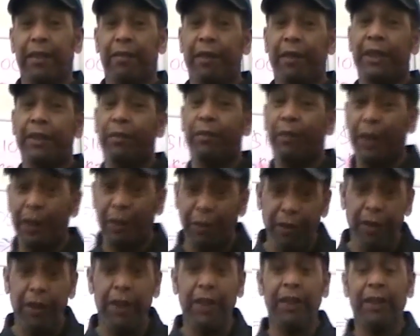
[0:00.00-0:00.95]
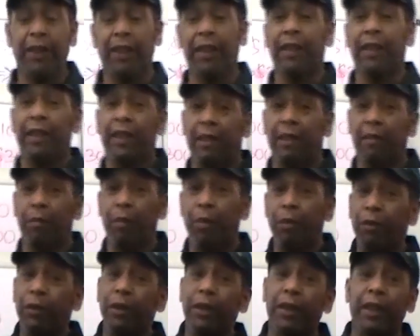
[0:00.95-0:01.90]
the reason we do this, and the
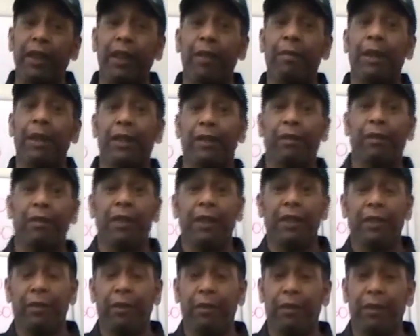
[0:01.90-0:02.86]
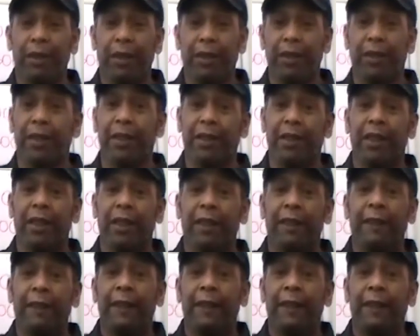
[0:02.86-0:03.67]
important thing about doing your digits